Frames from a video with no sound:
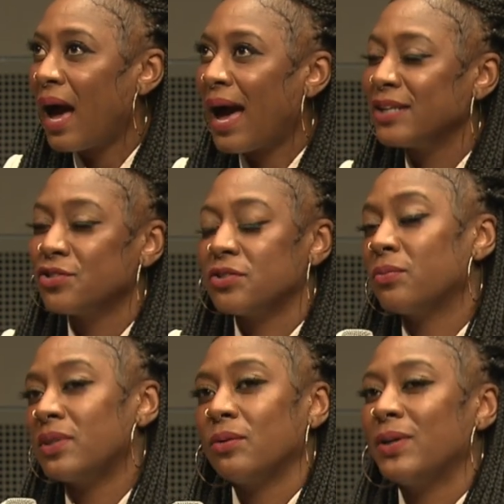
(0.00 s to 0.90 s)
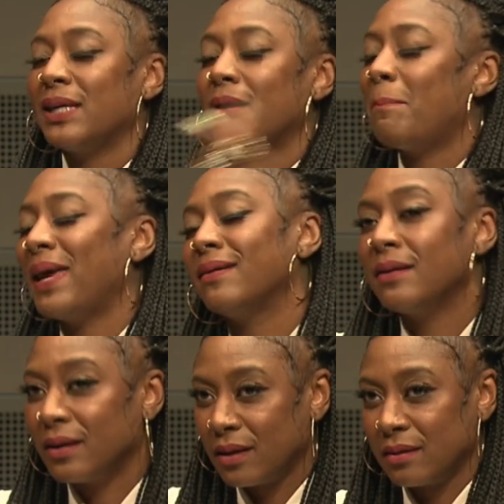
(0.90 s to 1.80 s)
I just don't think we can
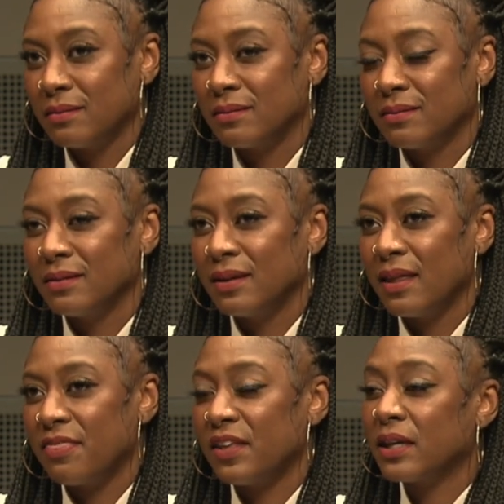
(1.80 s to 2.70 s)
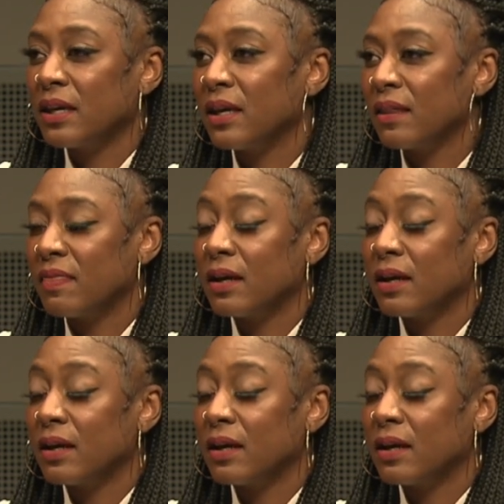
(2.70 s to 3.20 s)
abandon it, thinking that